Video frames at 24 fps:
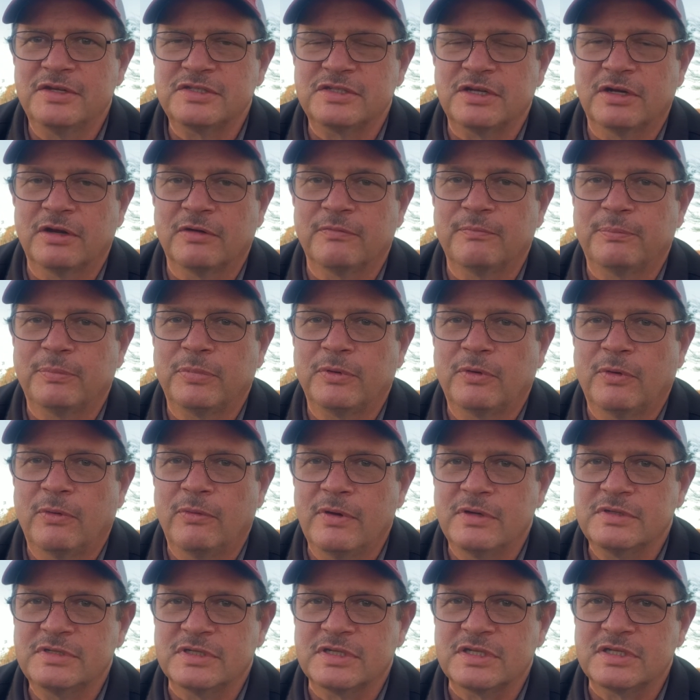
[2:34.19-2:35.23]
are
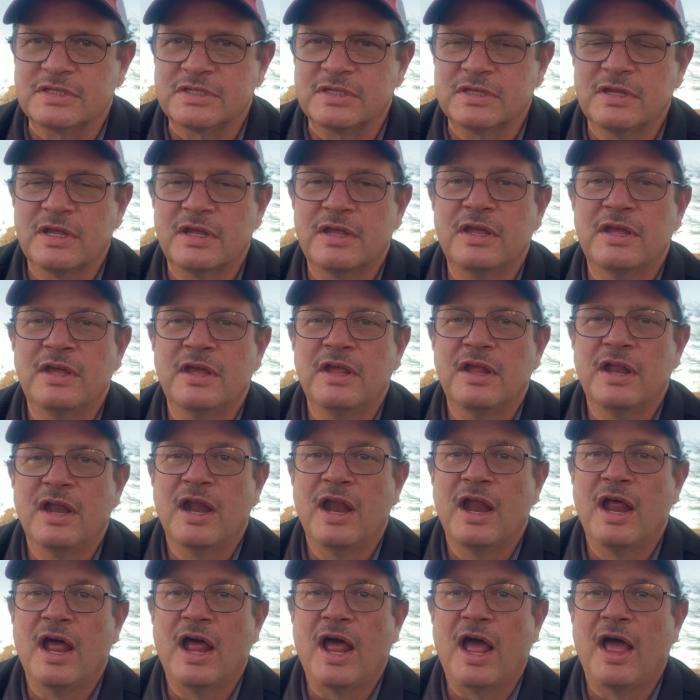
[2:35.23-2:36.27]
gorgeous
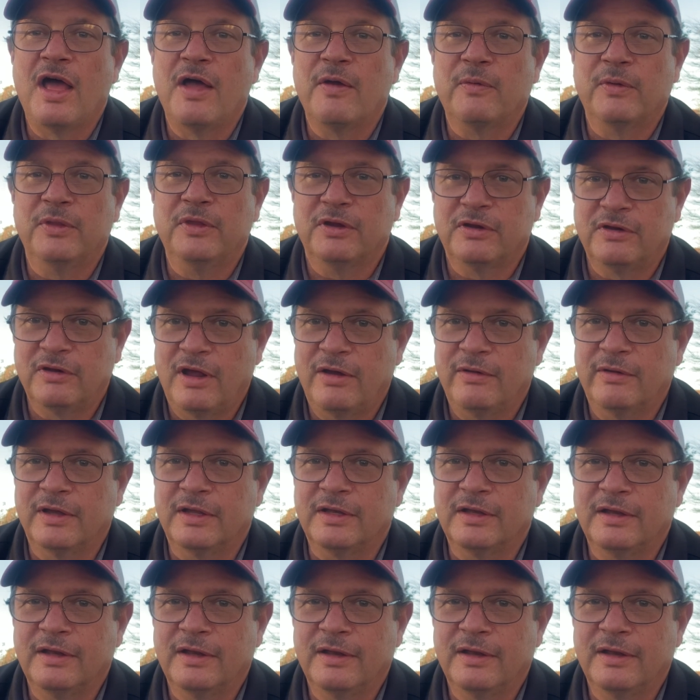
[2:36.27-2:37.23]
when they're growing.